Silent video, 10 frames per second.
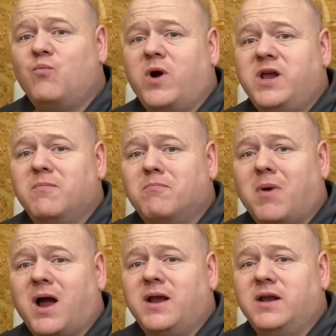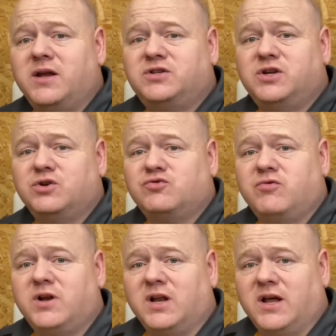when you might need to use
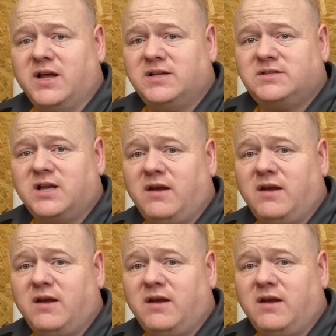relays,